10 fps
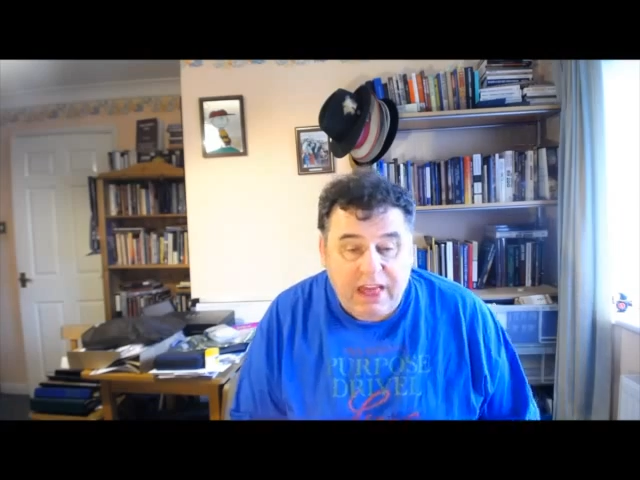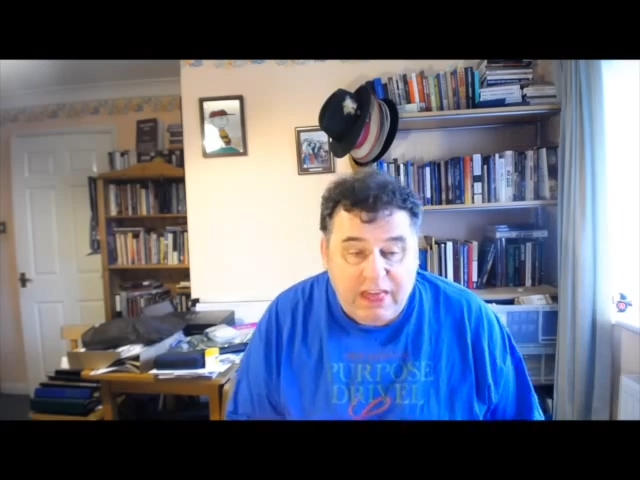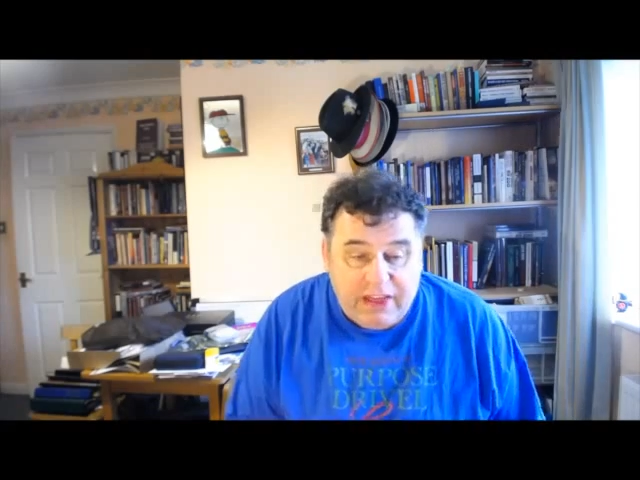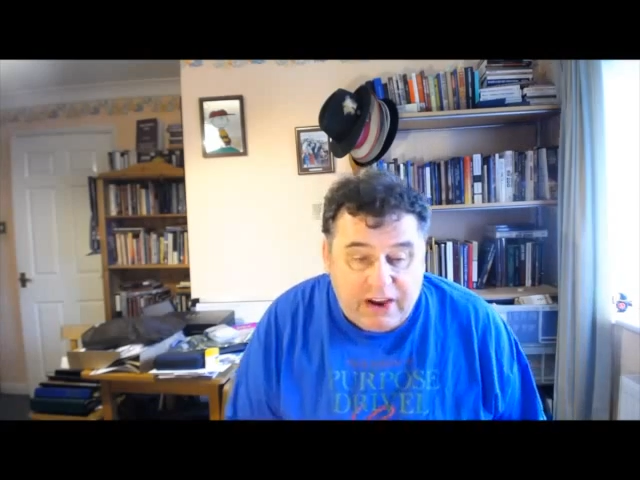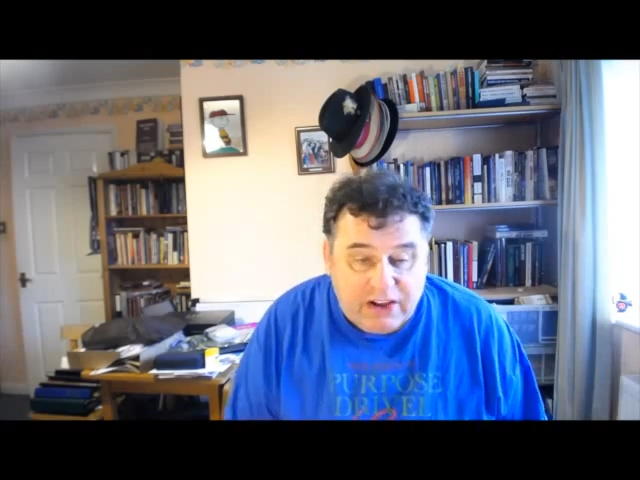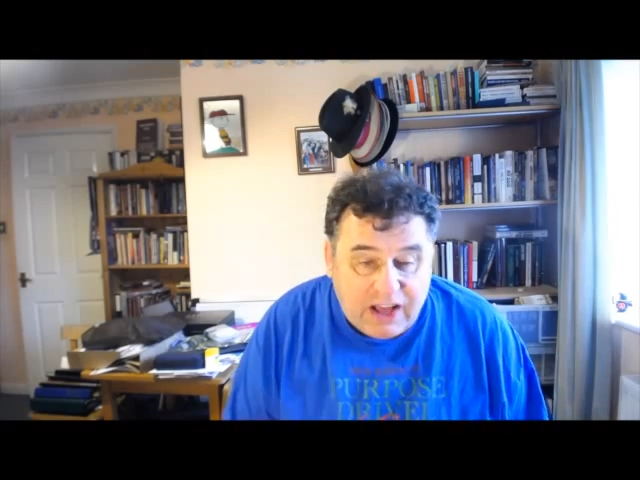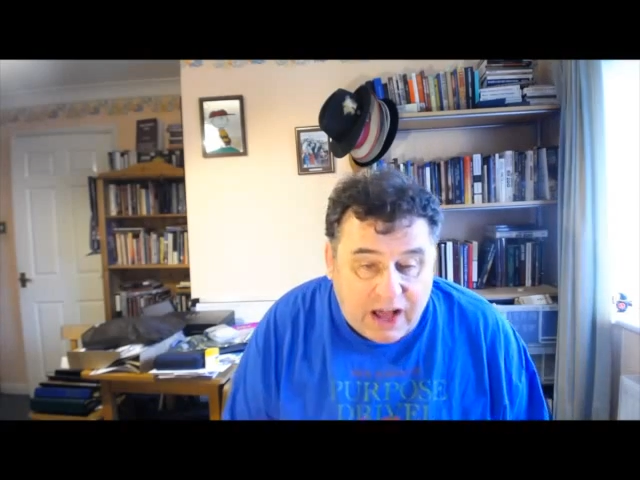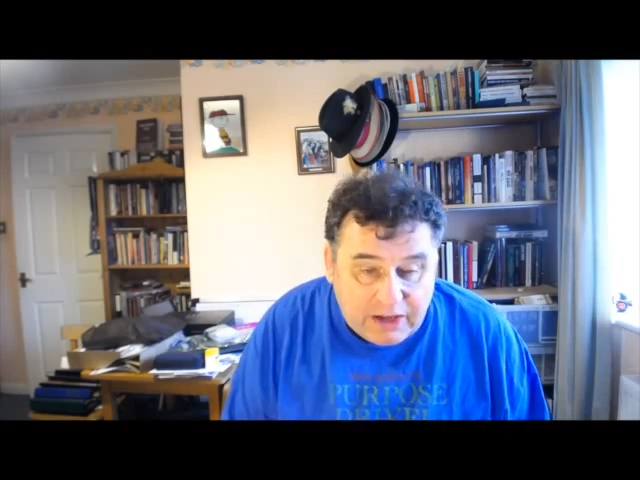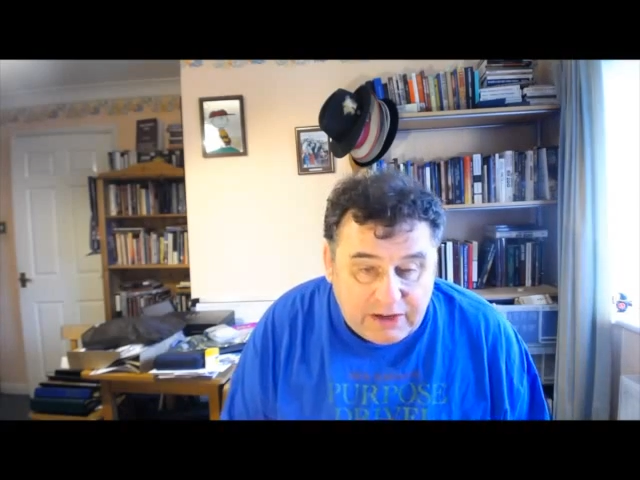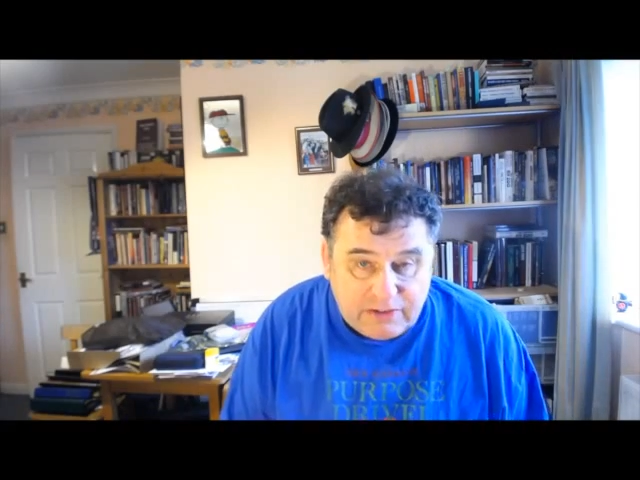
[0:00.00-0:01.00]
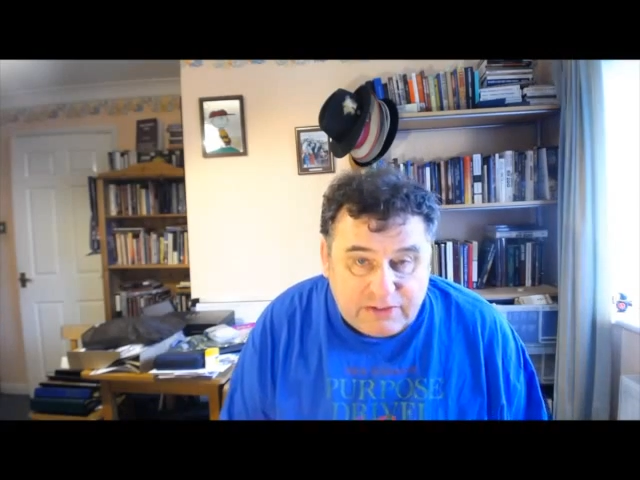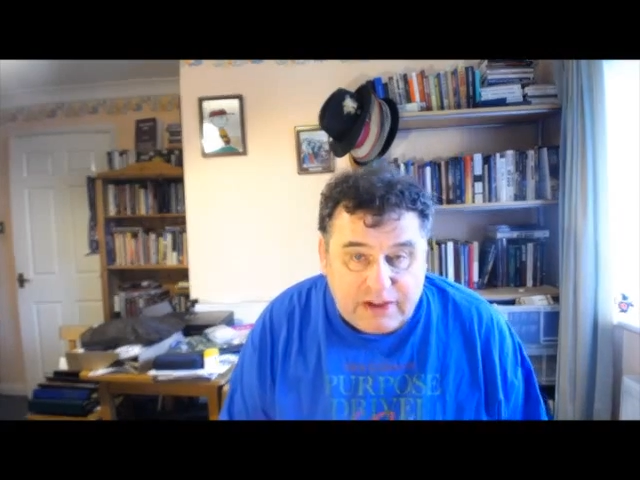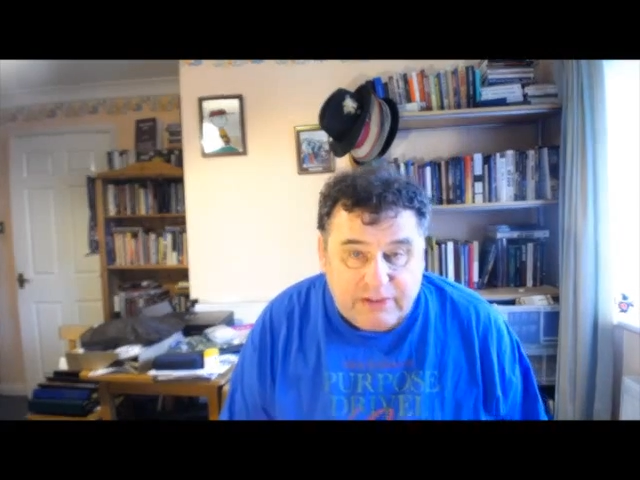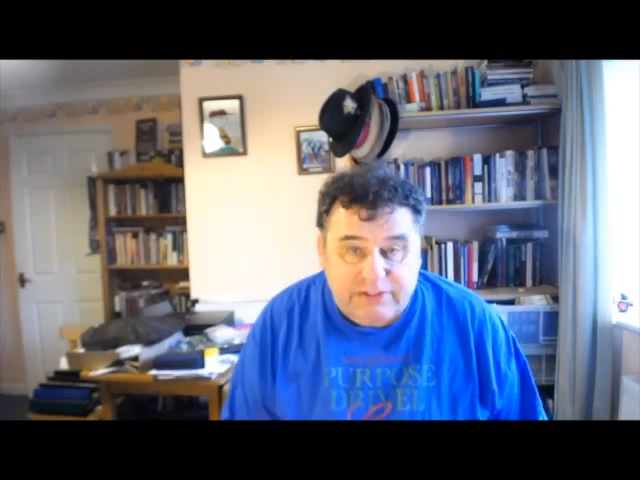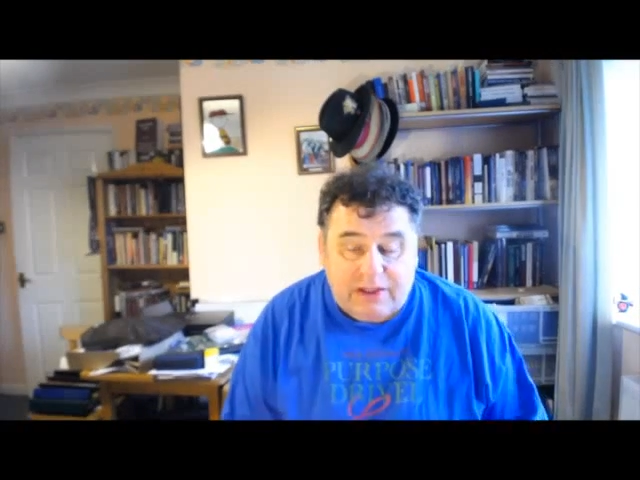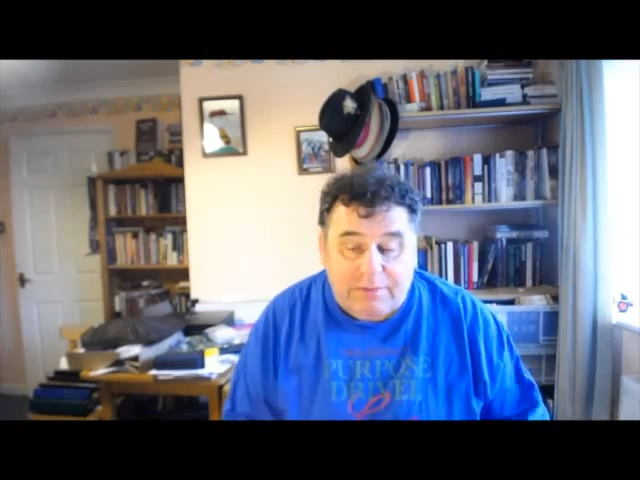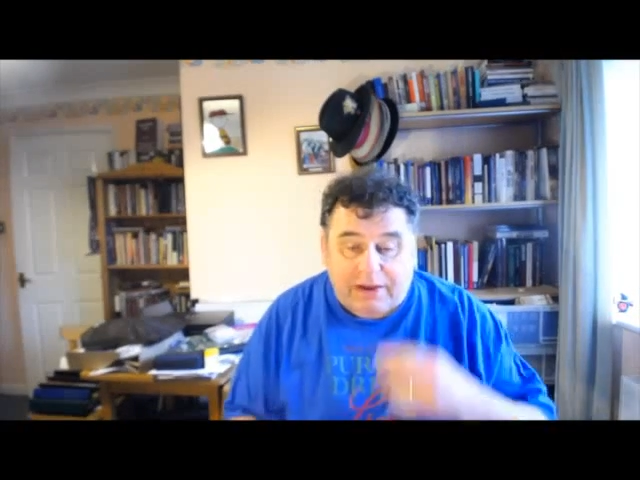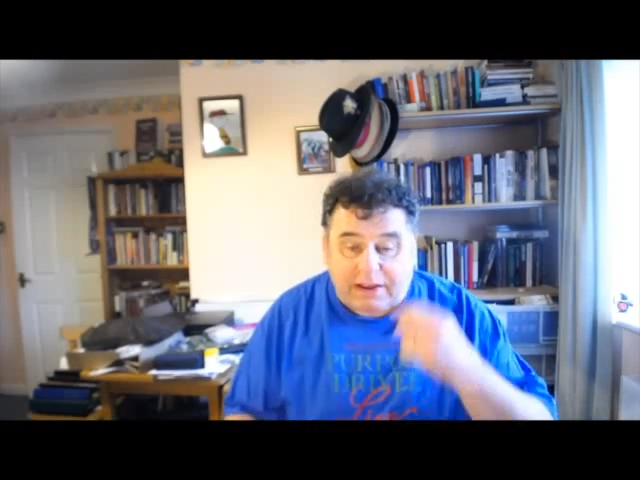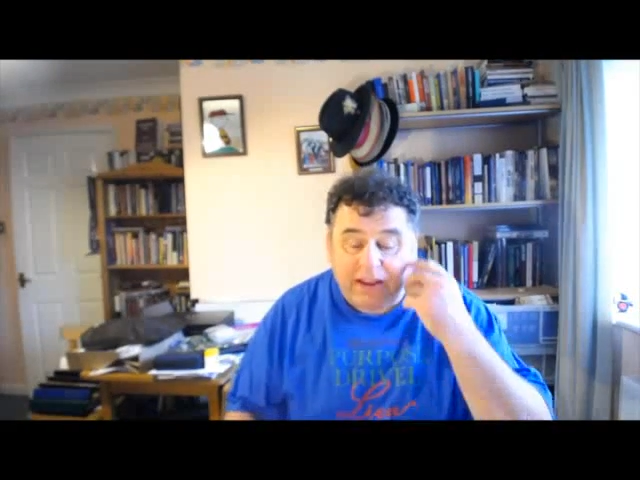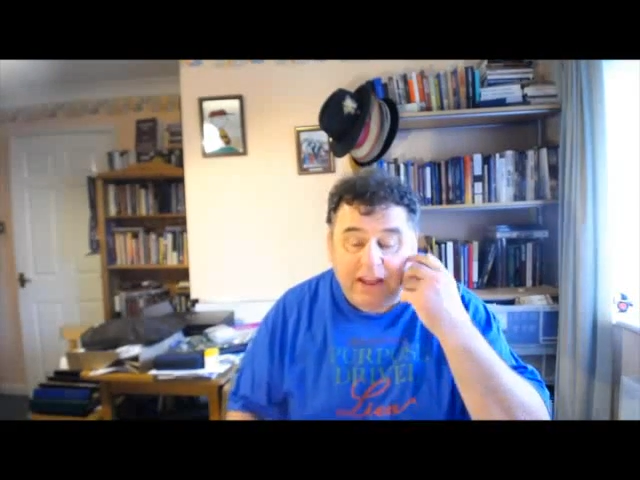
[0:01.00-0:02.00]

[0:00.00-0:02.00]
Their God is their stomach.